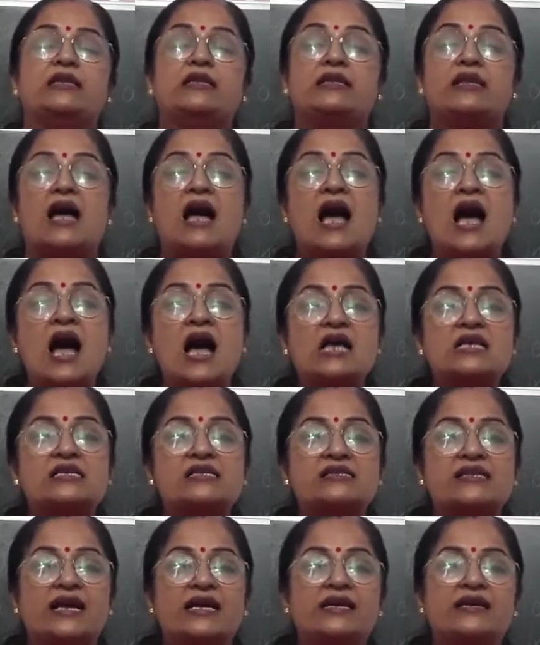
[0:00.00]
The
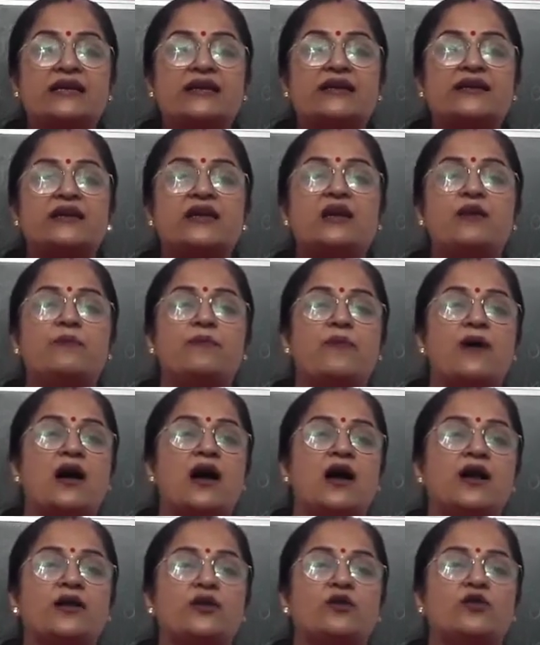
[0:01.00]
central
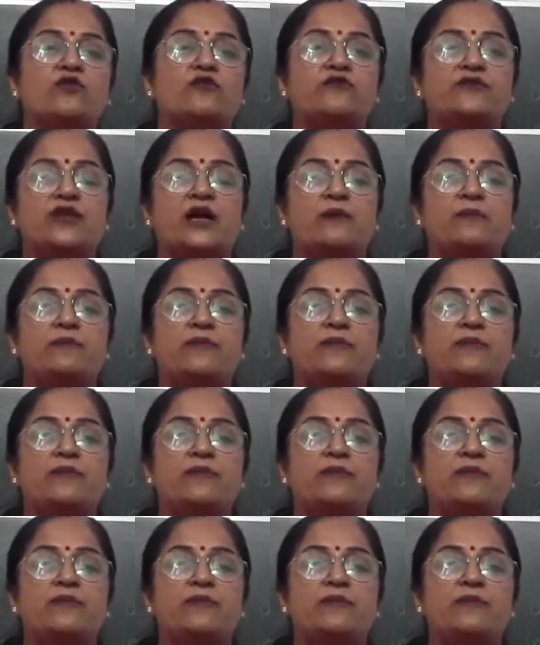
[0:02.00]
part of the